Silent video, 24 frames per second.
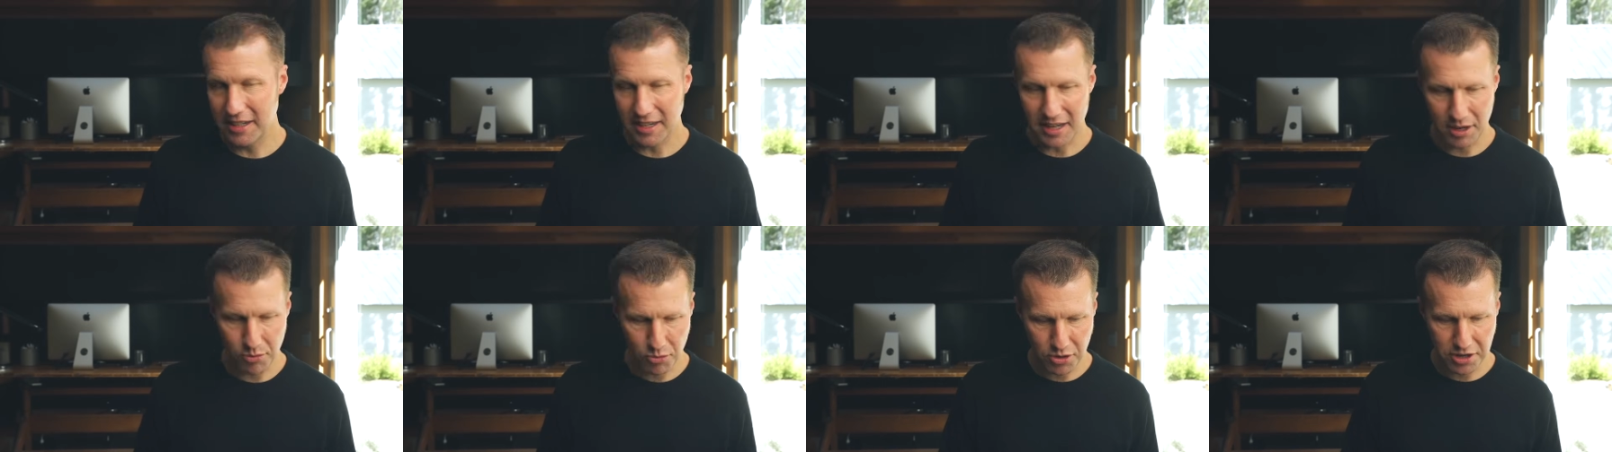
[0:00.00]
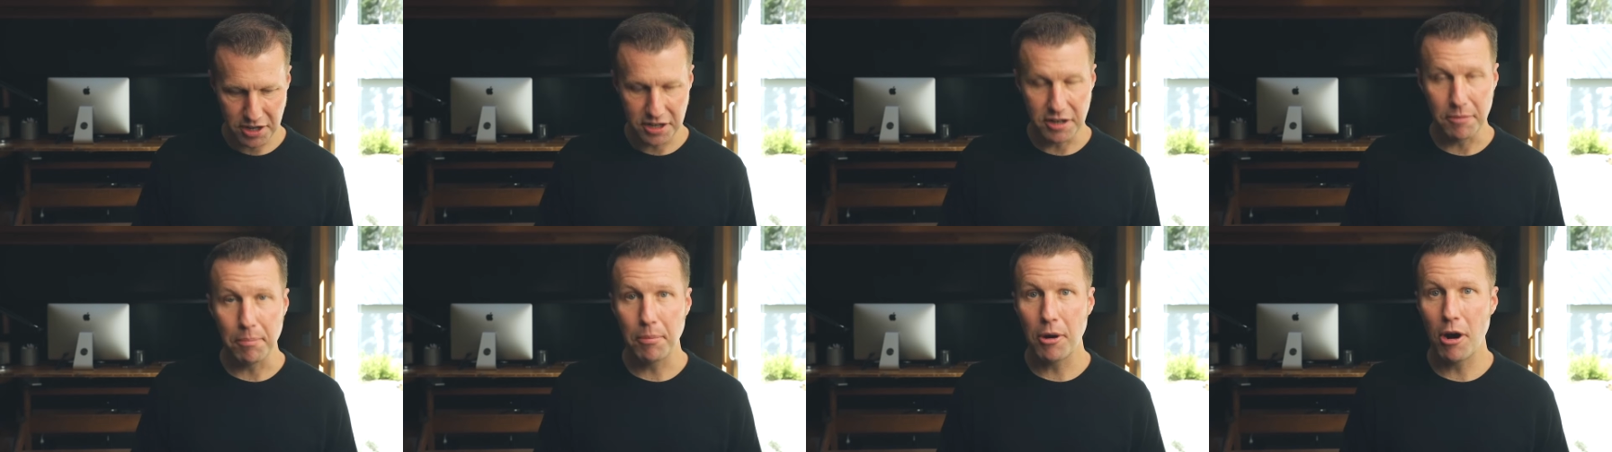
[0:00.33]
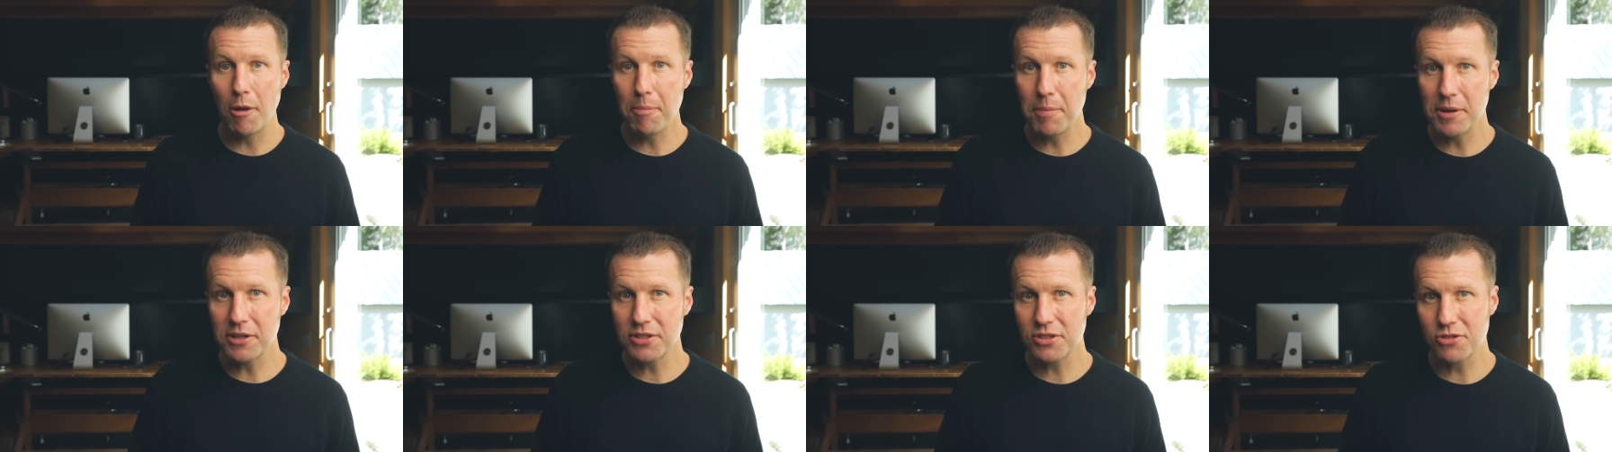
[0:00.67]
I wanted a
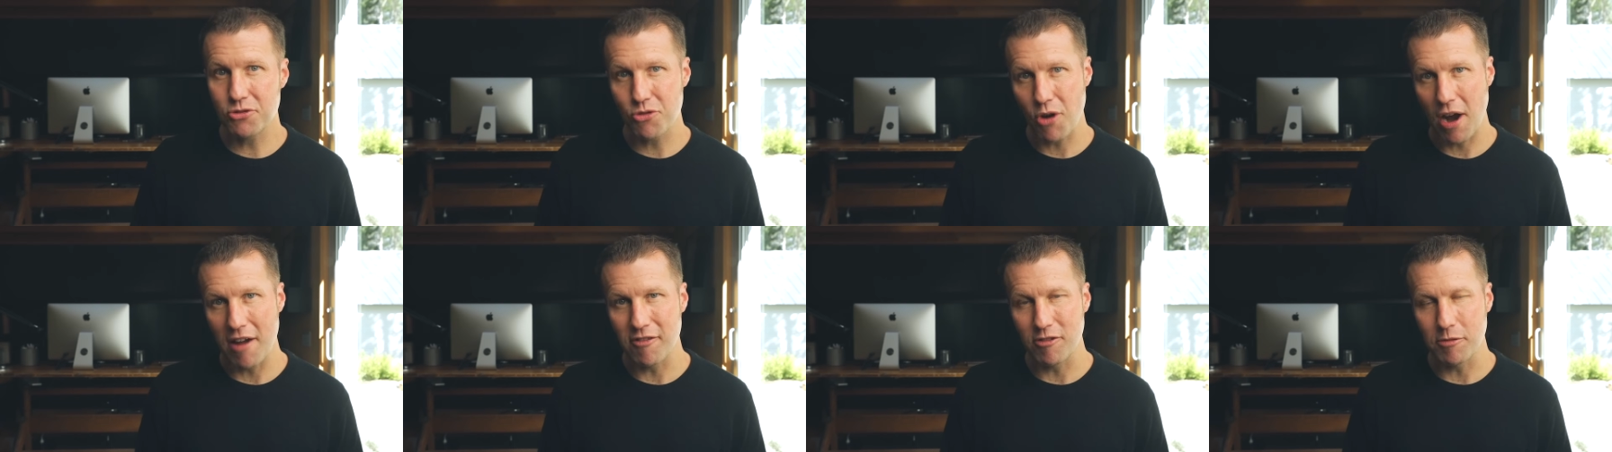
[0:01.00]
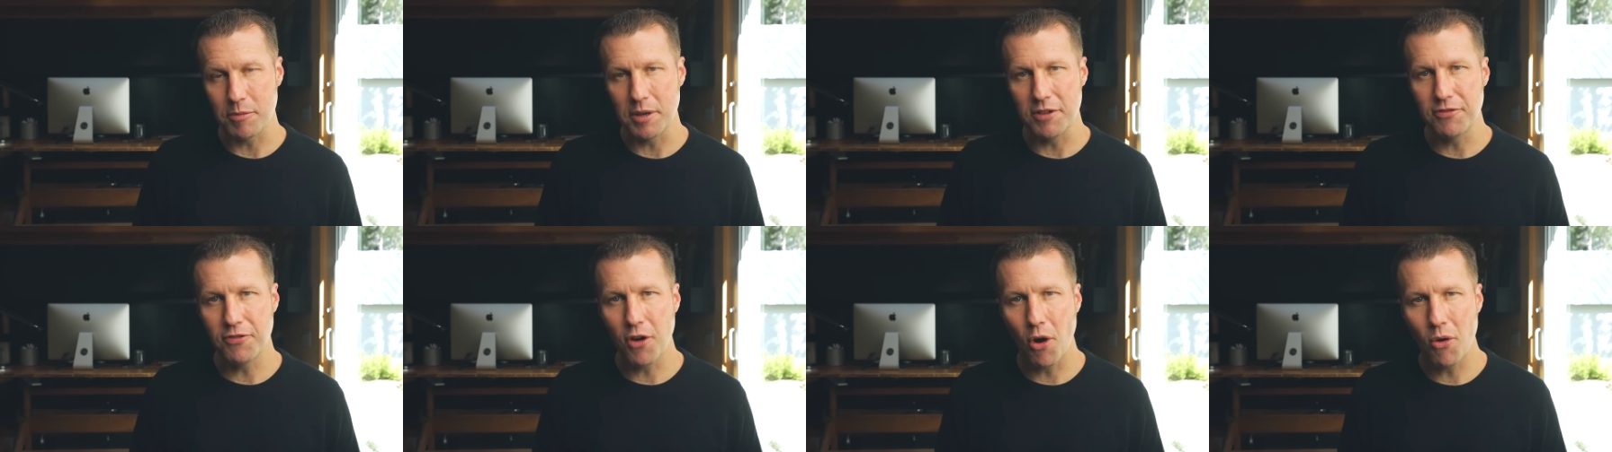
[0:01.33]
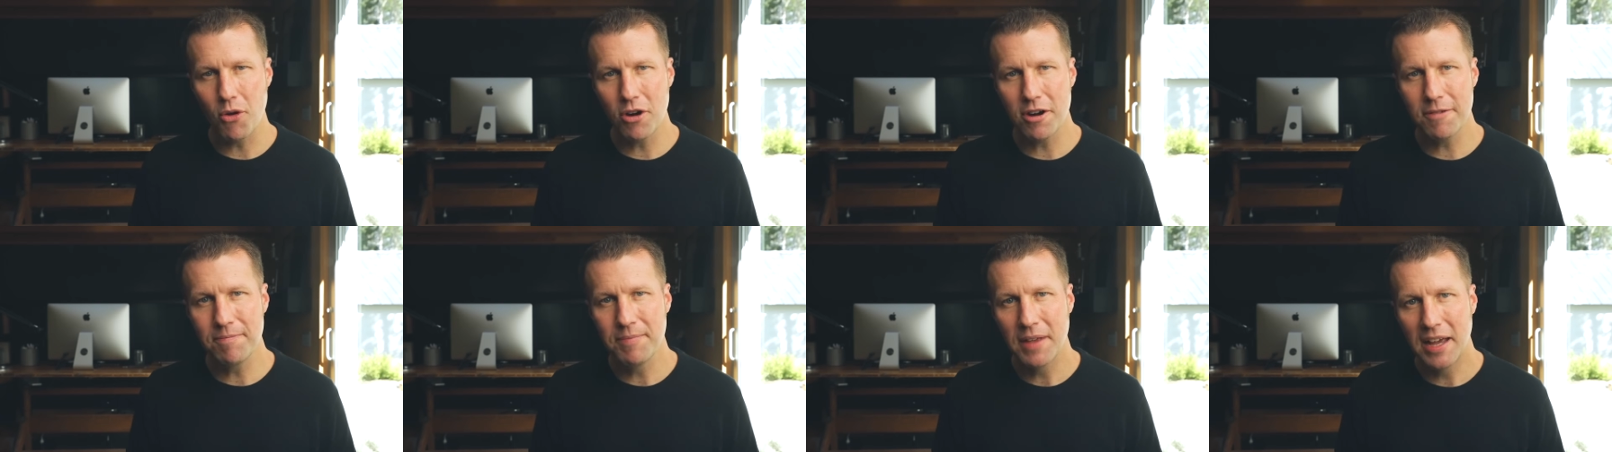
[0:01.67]
purpose driving me
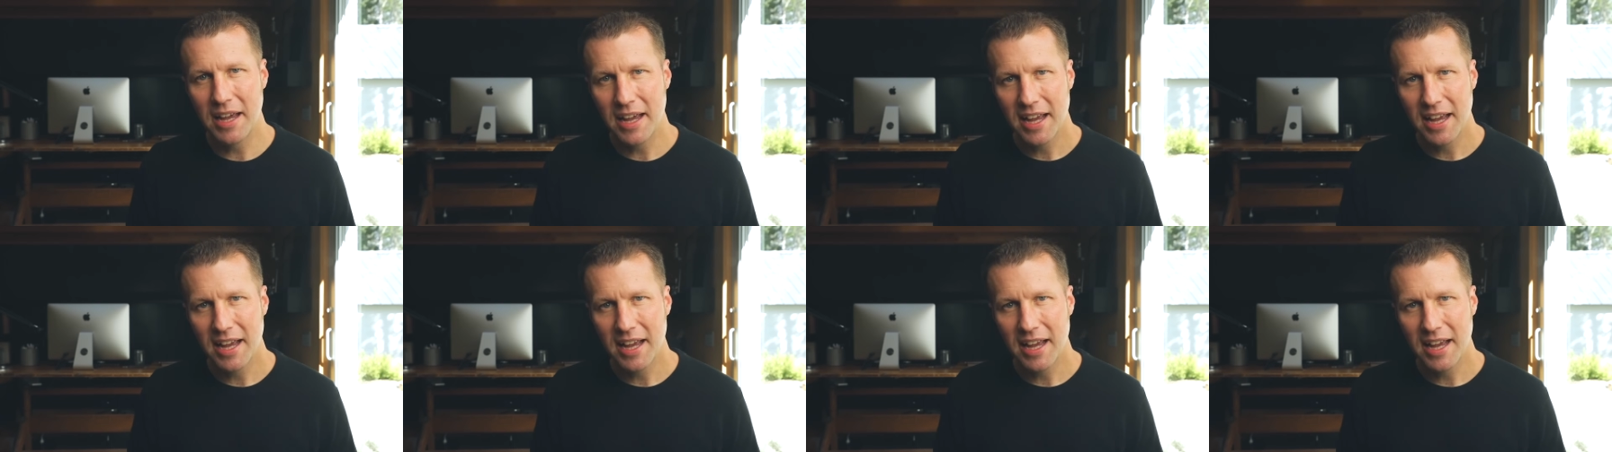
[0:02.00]
forward,